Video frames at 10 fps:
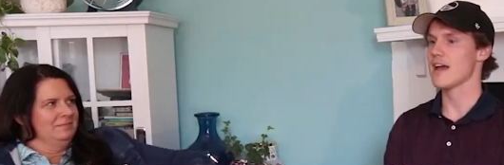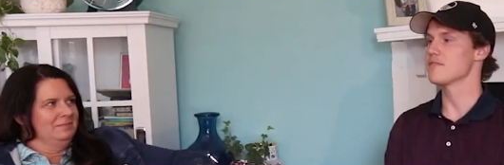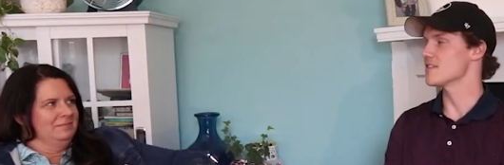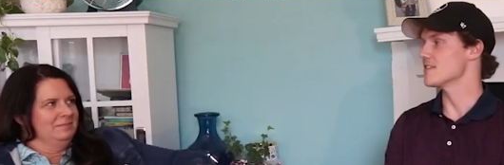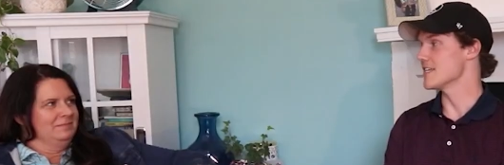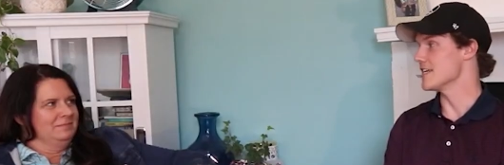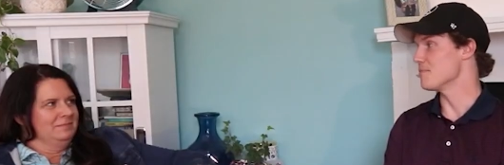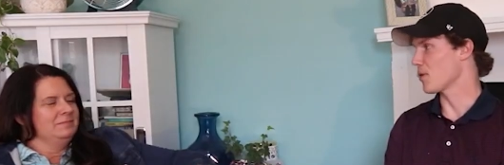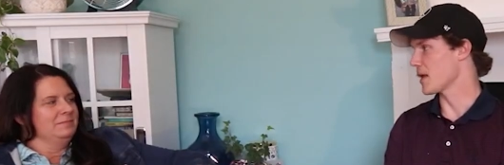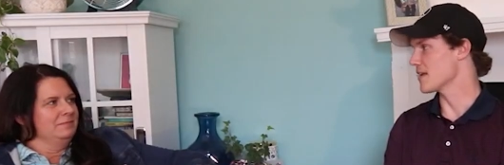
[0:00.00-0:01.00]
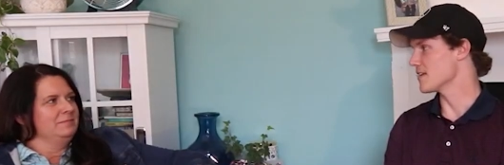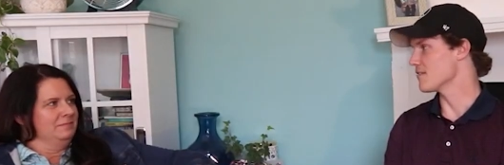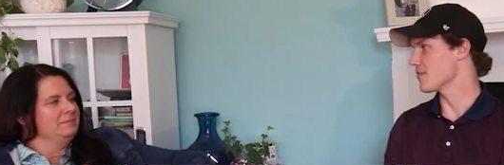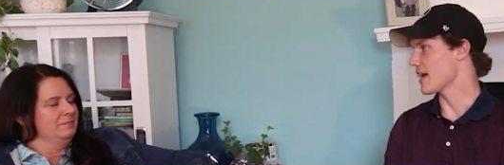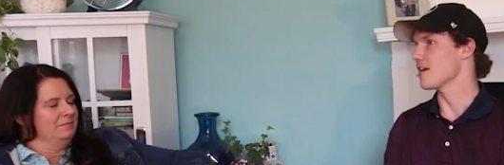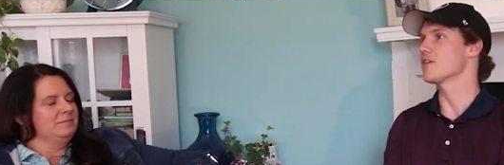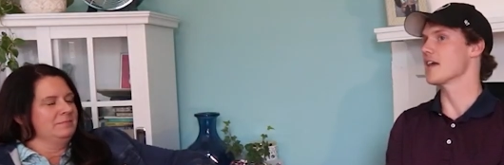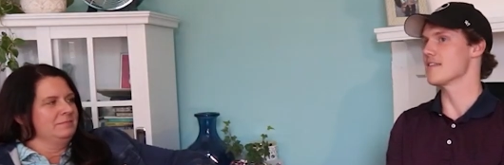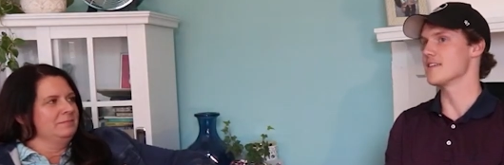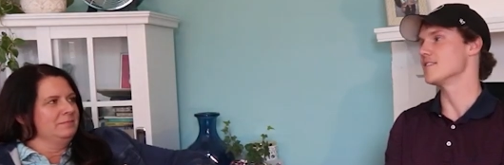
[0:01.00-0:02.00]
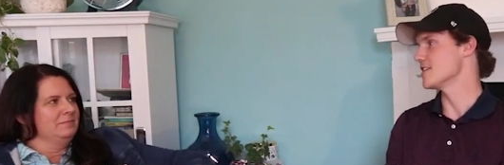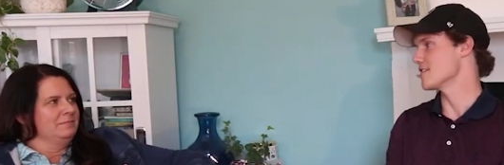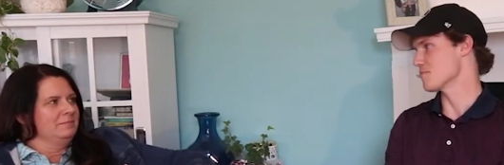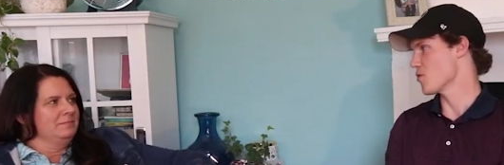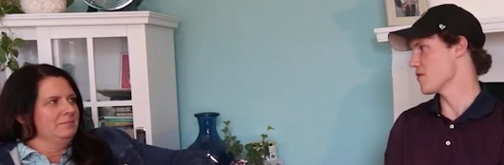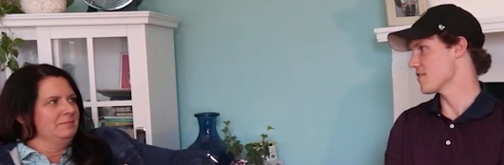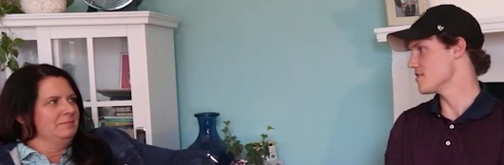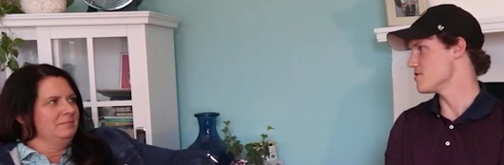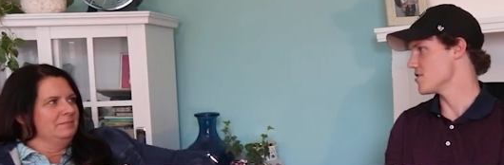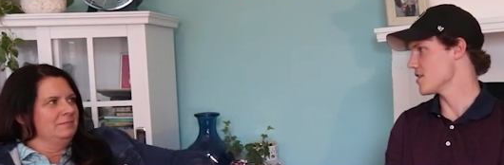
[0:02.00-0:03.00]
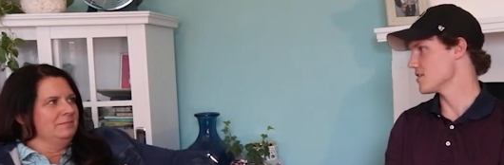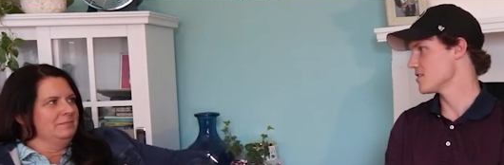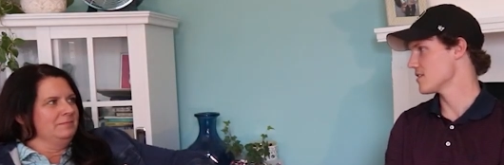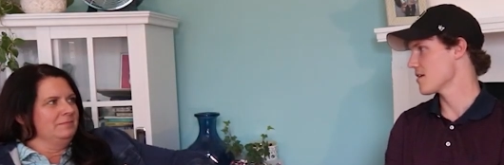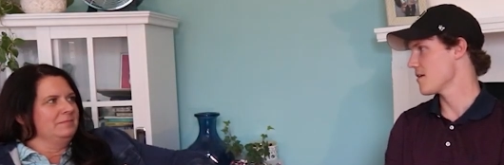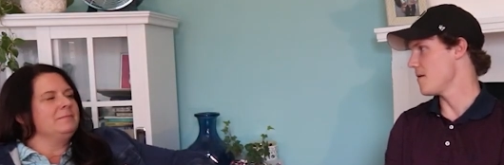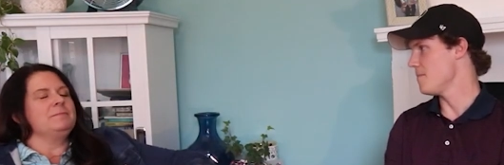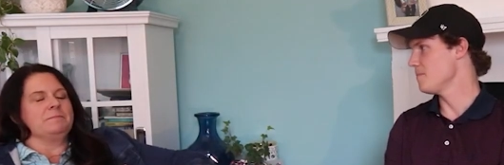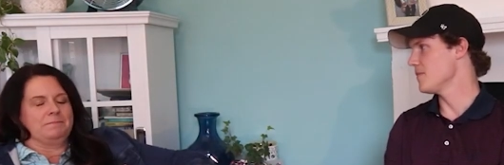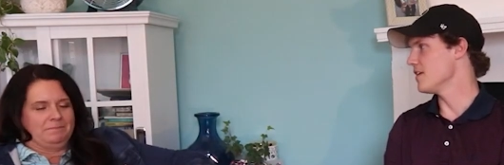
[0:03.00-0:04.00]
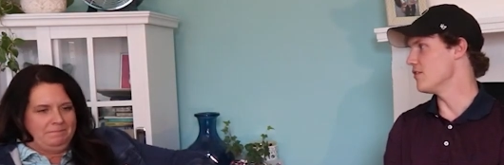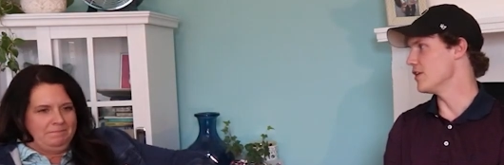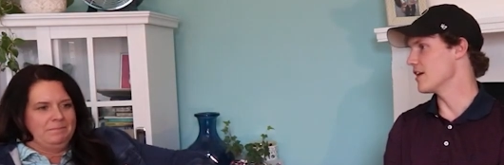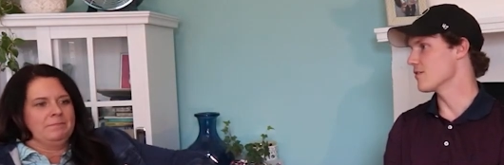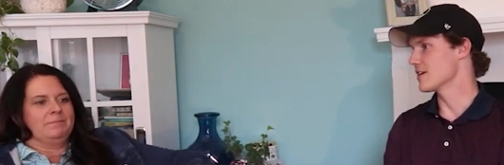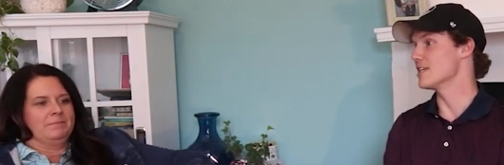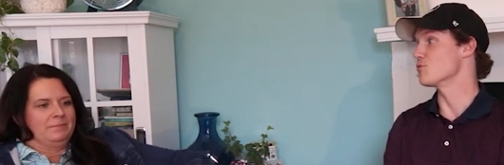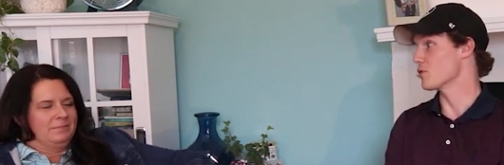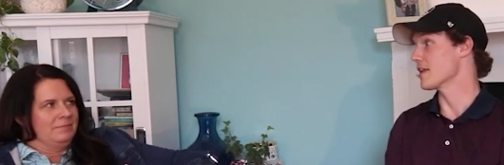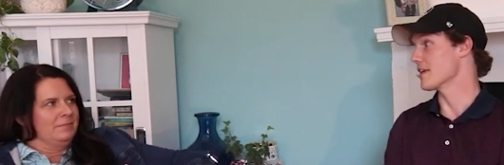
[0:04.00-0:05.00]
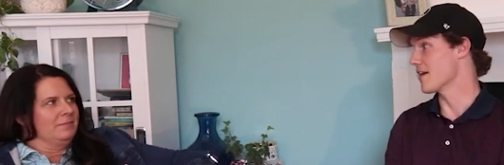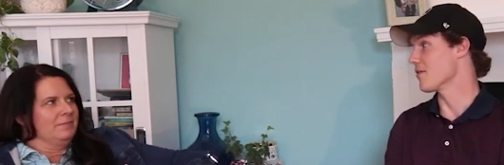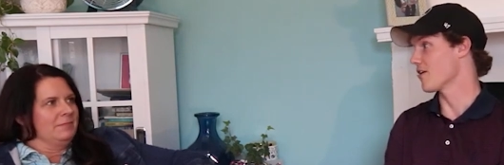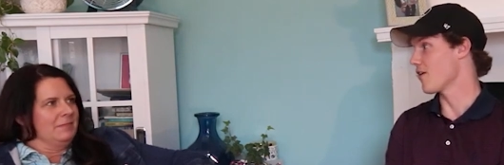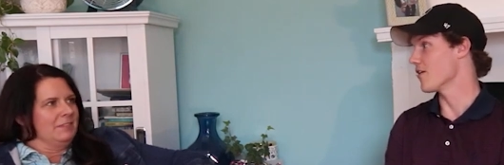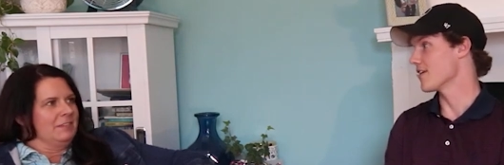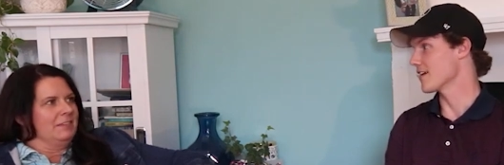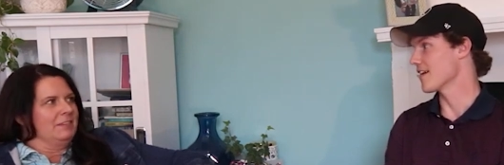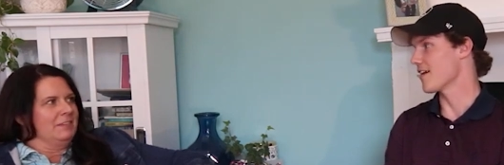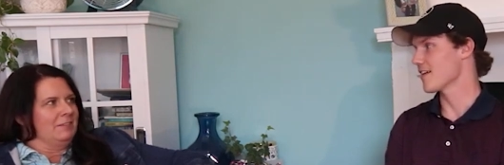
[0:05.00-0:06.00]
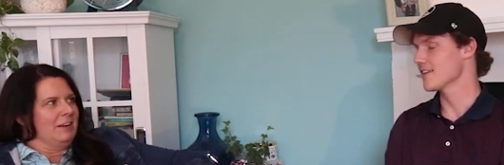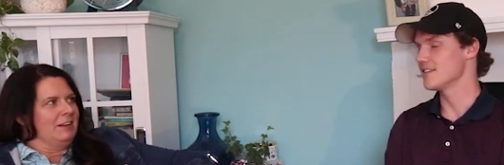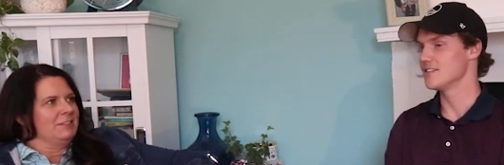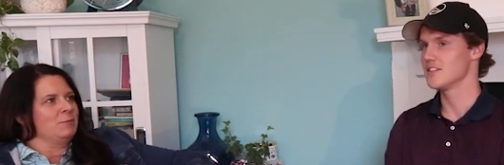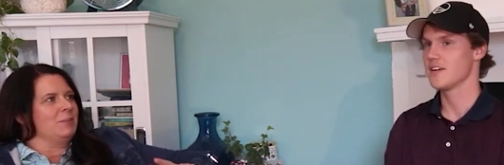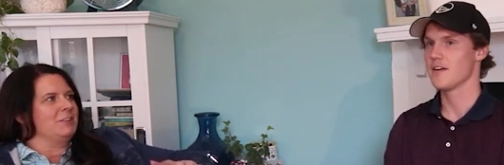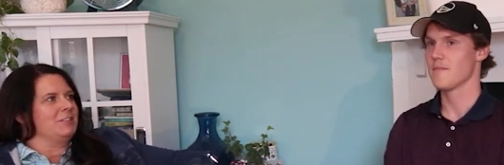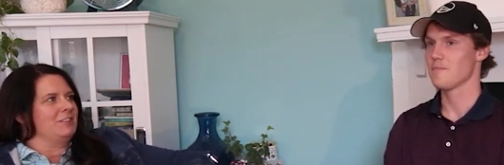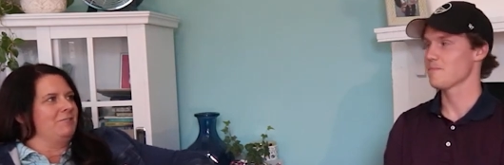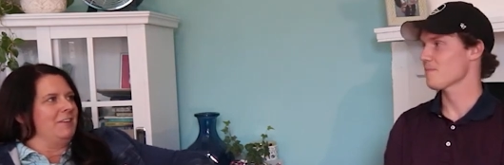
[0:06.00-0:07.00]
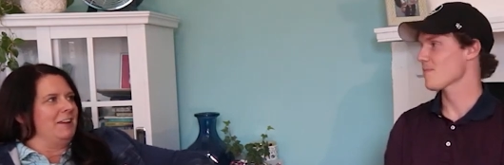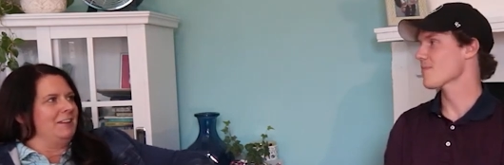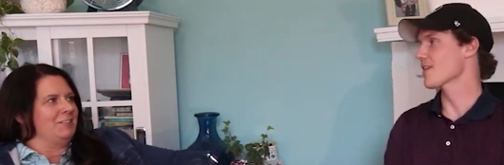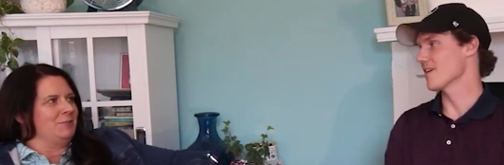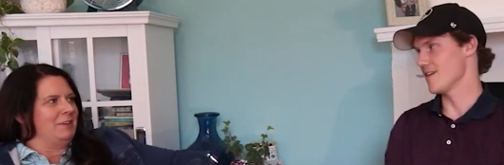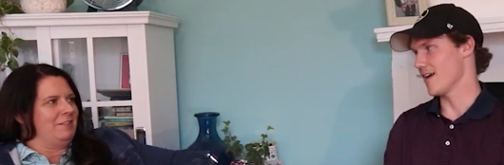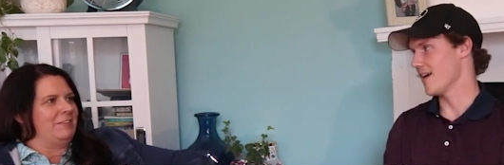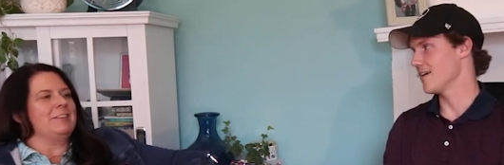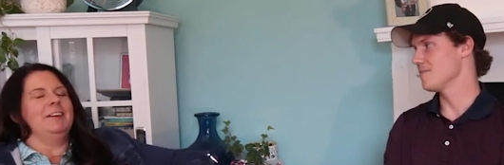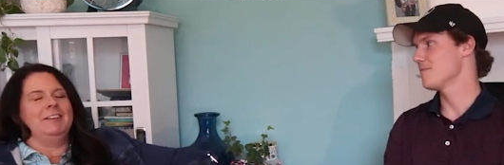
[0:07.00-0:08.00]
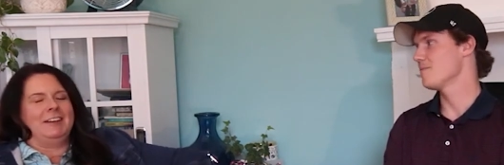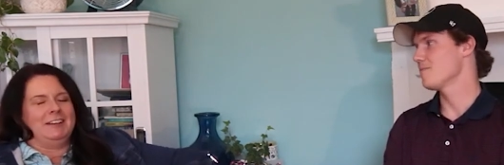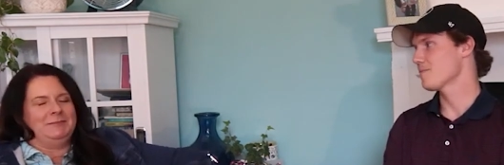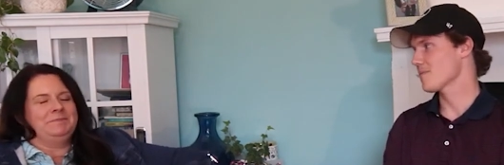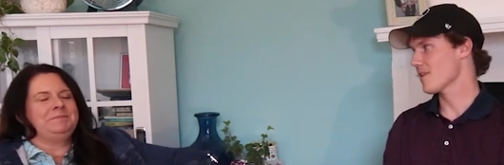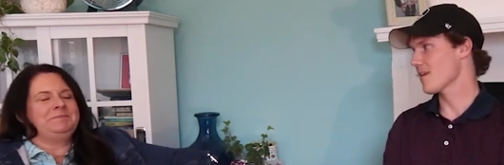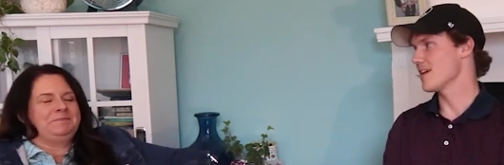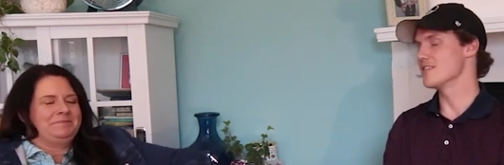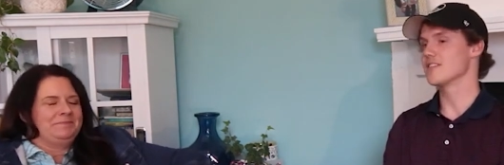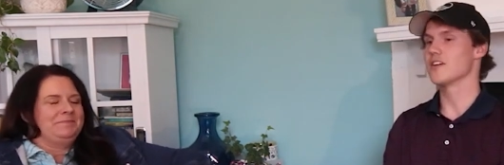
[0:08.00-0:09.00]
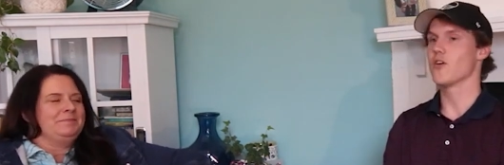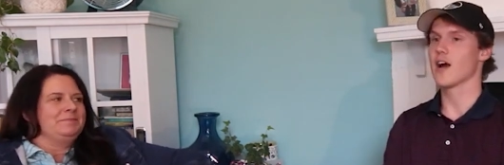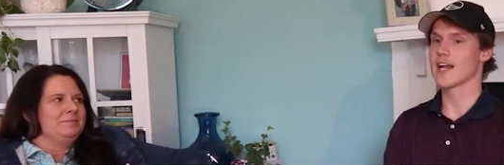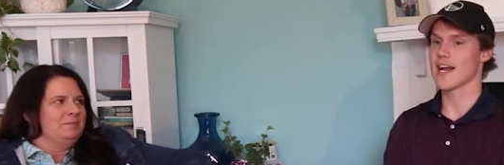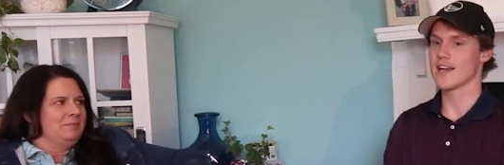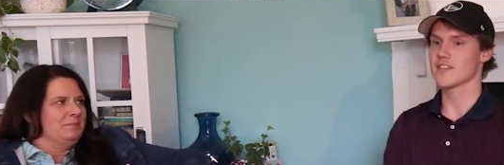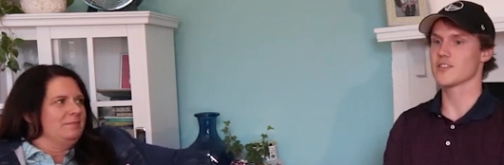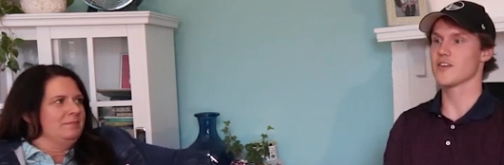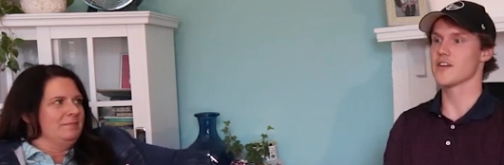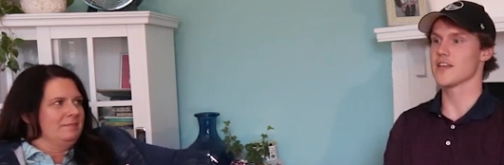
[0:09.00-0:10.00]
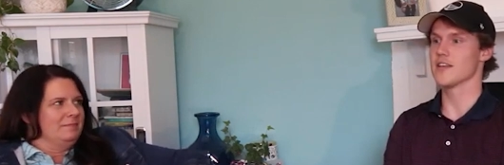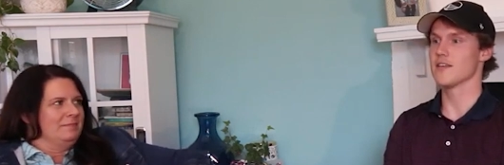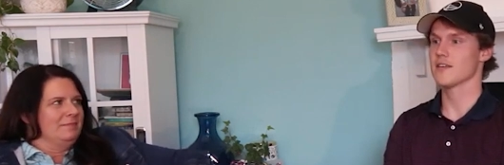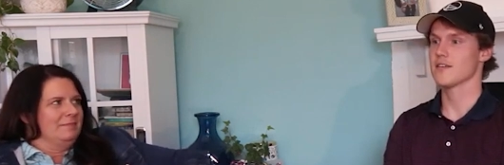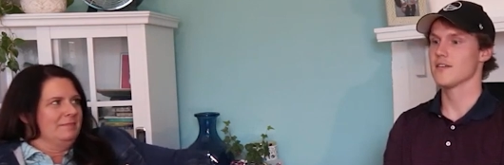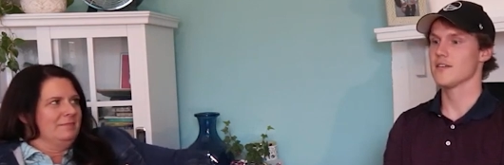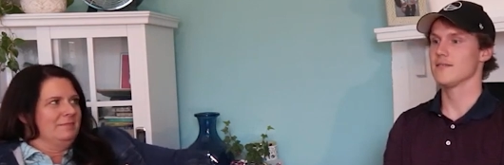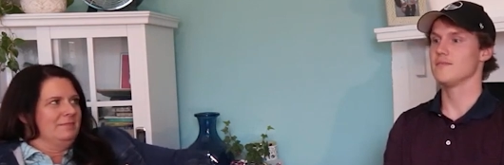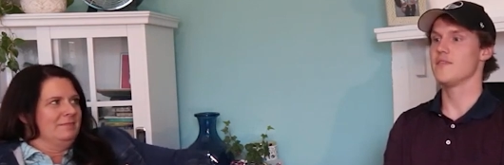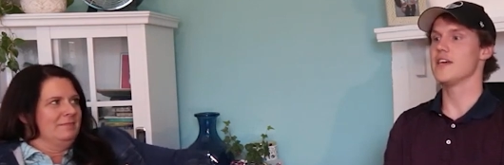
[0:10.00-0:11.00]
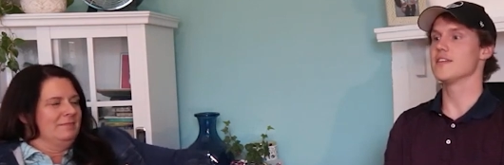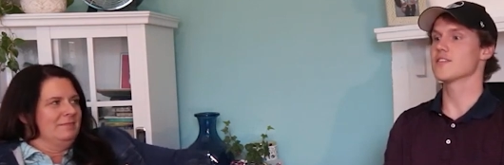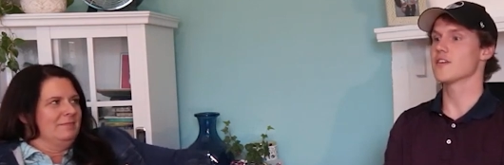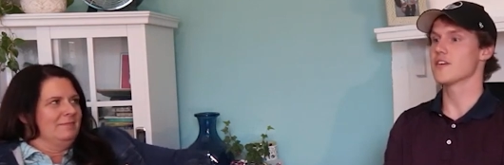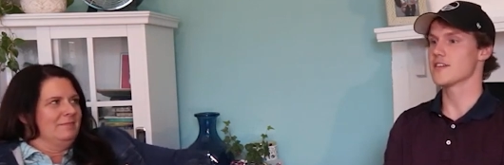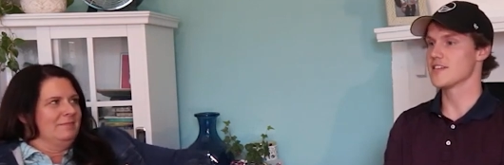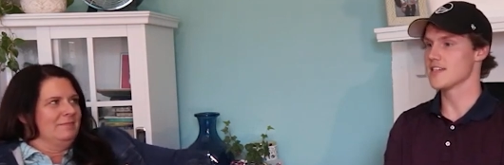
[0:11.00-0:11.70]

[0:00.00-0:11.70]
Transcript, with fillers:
Speaker 1: have the seed planted of like, okay, this is more than just, you know, he's really going hard in
Speaker 2: college. Right. It's more than just a phase.
Speaker 1: Or yeah. Okay. And so I kind of started, then started